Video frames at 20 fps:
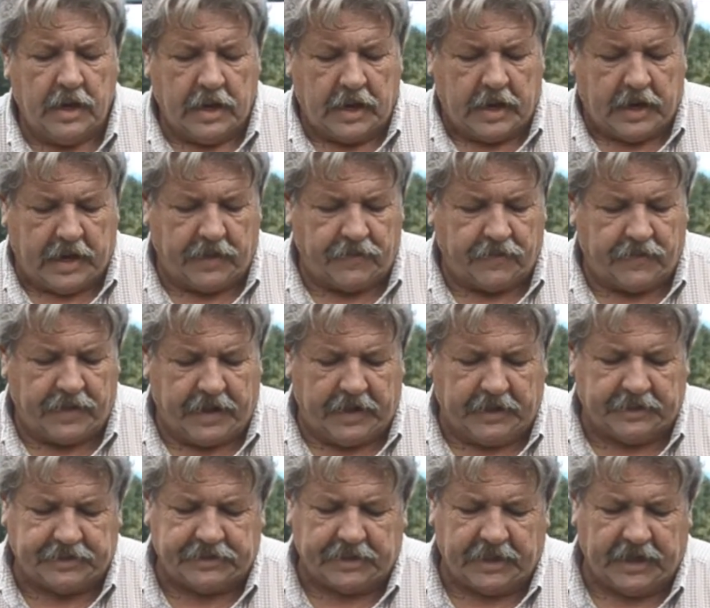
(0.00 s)
And
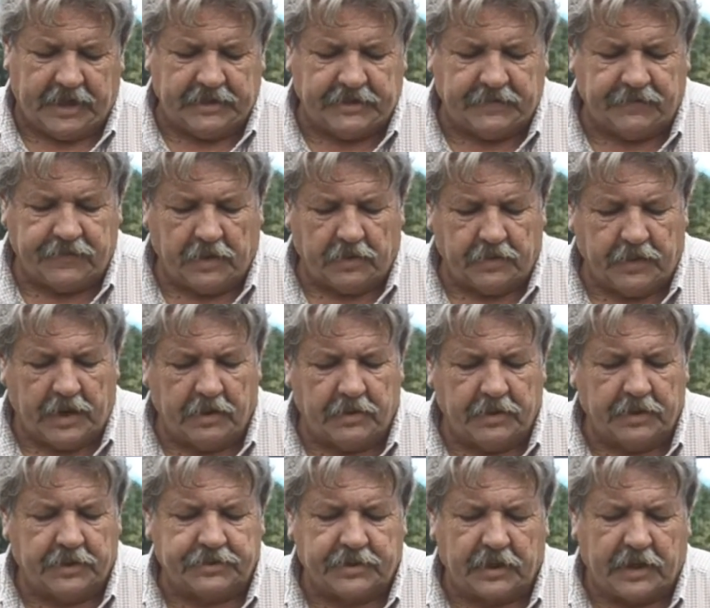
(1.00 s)
these seeds, if you'll
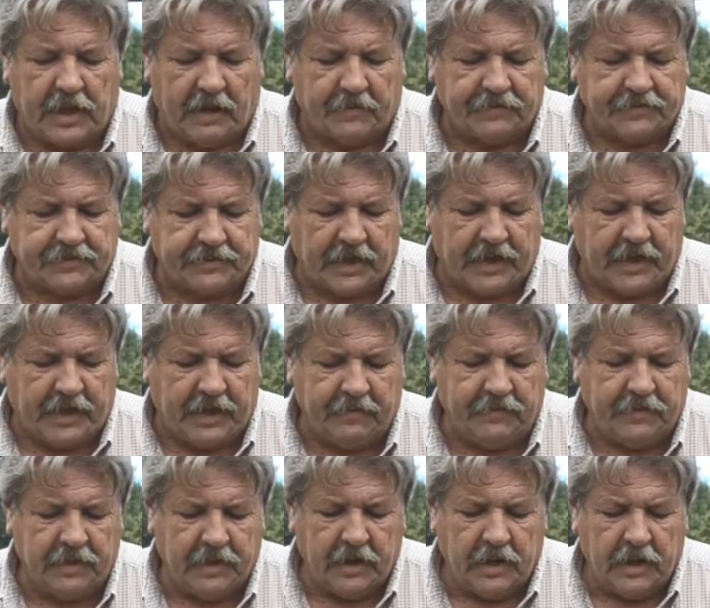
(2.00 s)
notice, that I've
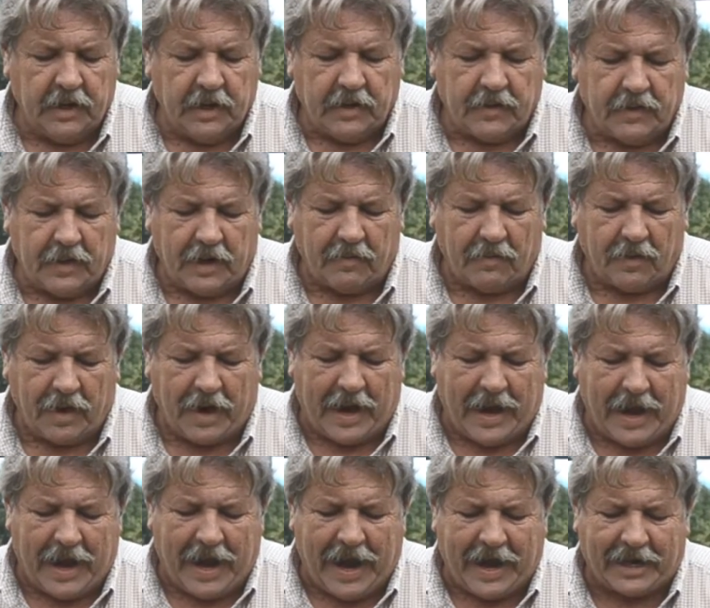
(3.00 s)
saved, they were
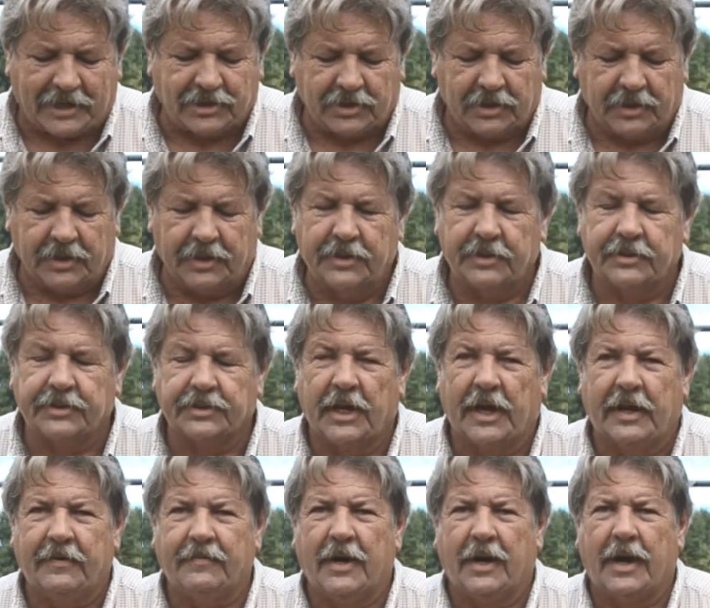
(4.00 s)
actually
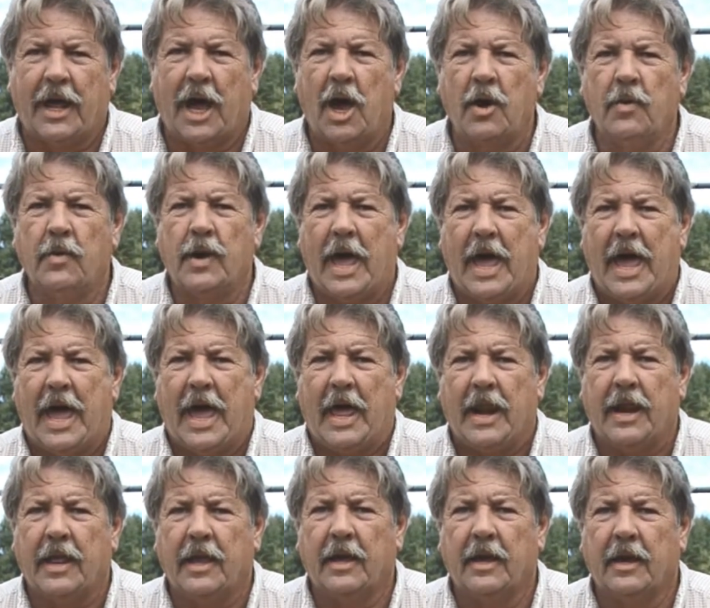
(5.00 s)
saved in
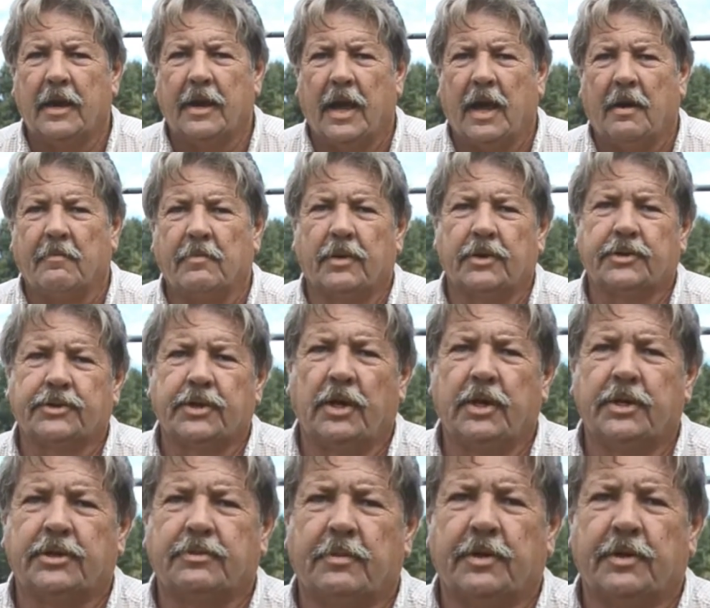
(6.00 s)
09. I'm going to show you some